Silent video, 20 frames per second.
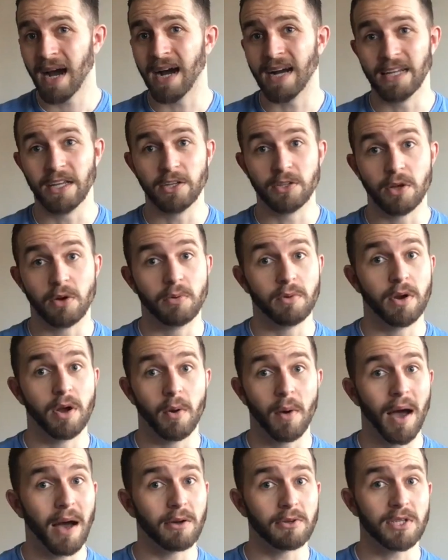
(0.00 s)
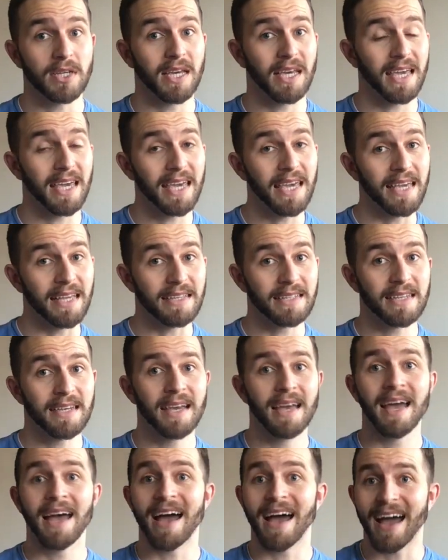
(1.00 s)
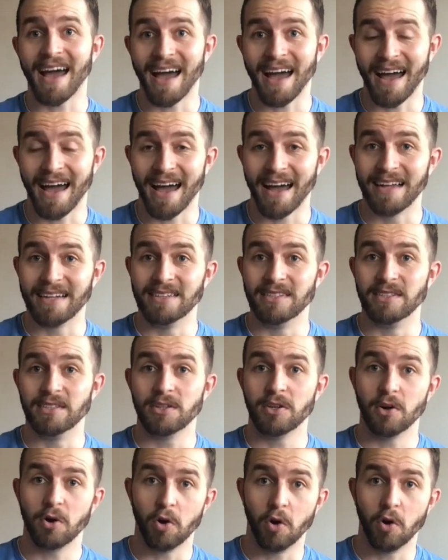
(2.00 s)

and you don't know how to eat and